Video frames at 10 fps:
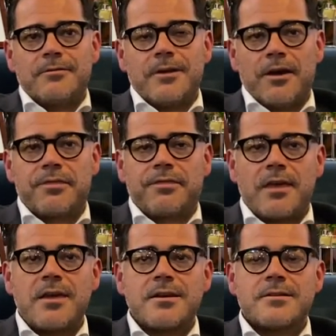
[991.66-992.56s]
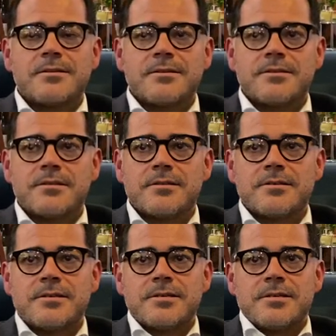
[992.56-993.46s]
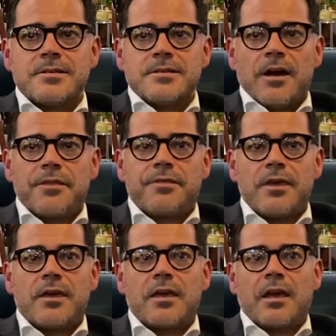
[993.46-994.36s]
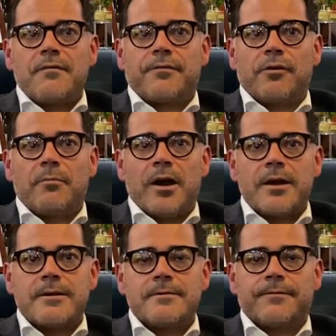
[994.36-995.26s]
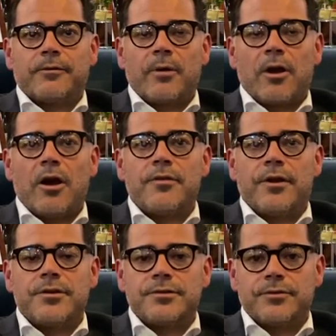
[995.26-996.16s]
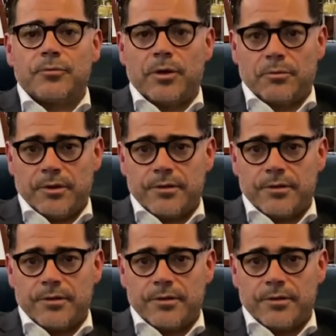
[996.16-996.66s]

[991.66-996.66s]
I think it came from a guy that I used to work with,